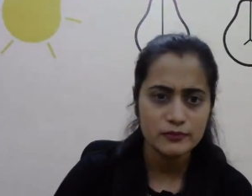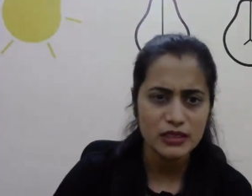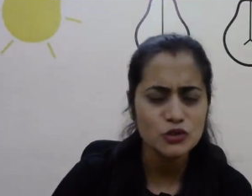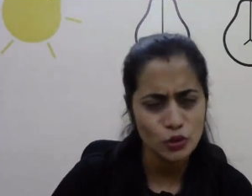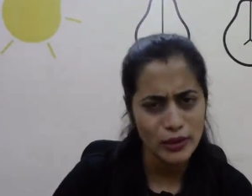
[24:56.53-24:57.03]

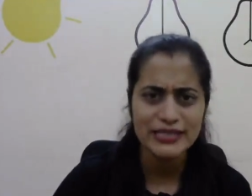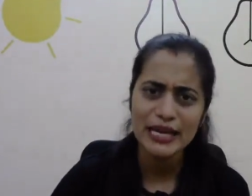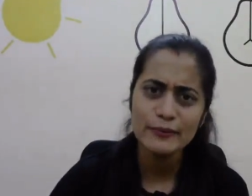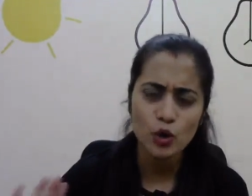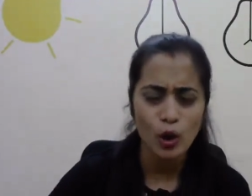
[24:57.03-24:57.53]
So
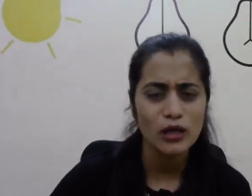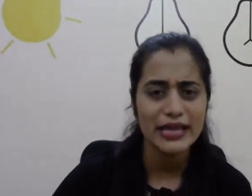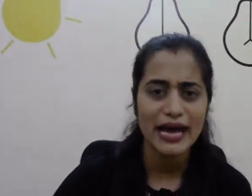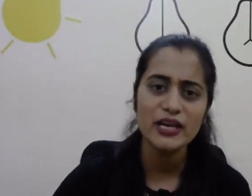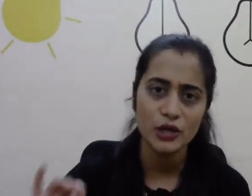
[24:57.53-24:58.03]
attempt all
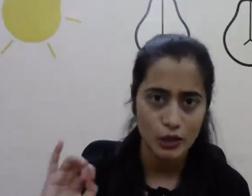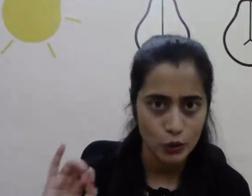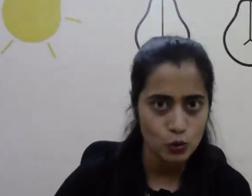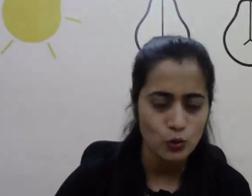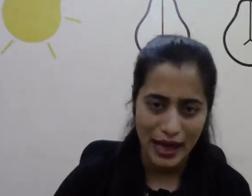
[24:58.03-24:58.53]
that
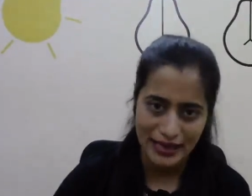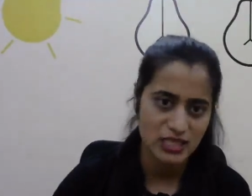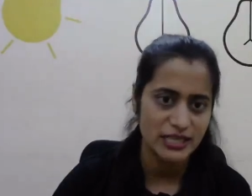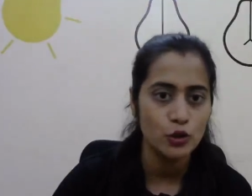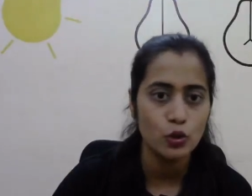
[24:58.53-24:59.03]
you
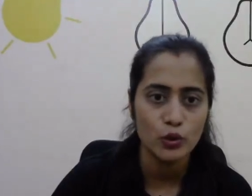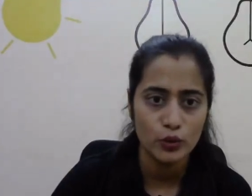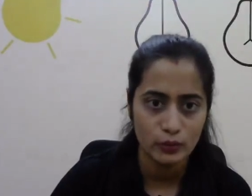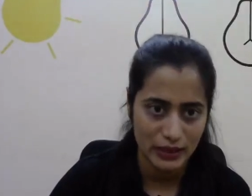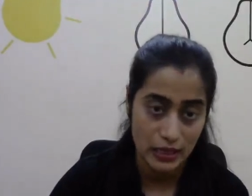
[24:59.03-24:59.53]
actually know
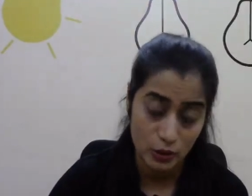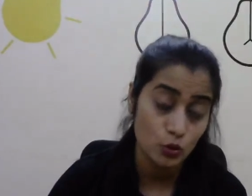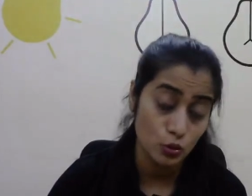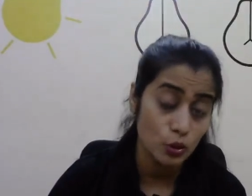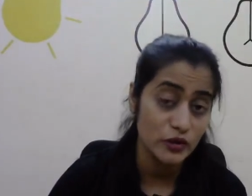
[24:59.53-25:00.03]

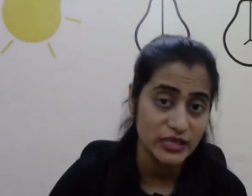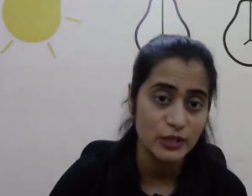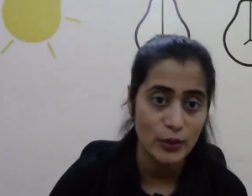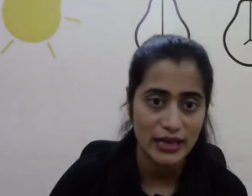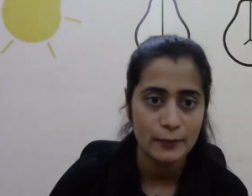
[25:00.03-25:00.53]
really
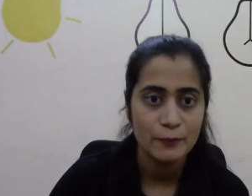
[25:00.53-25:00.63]
well.